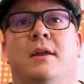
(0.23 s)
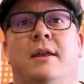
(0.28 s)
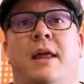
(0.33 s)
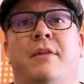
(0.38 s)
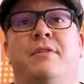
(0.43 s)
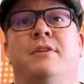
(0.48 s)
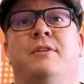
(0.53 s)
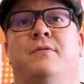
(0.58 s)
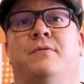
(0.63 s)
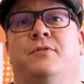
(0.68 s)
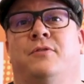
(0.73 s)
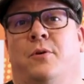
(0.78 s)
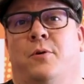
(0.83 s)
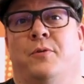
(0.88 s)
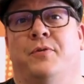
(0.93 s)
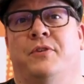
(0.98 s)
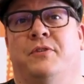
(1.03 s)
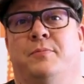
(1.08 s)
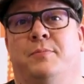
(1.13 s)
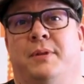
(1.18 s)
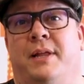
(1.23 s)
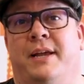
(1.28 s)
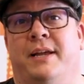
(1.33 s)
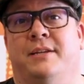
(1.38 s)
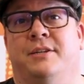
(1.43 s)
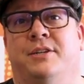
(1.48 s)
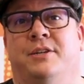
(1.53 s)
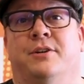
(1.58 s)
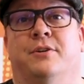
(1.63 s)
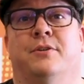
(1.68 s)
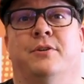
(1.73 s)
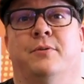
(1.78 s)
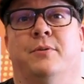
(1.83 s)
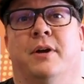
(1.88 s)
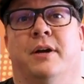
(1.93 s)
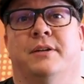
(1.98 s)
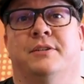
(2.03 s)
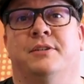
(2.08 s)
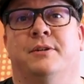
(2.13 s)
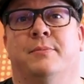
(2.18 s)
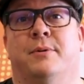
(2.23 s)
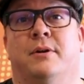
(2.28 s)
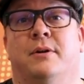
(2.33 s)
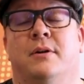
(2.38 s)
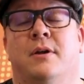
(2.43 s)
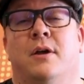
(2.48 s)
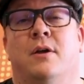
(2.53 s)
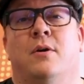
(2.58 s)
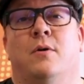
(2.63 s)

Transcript: Now that you've sold this plan to your new customer,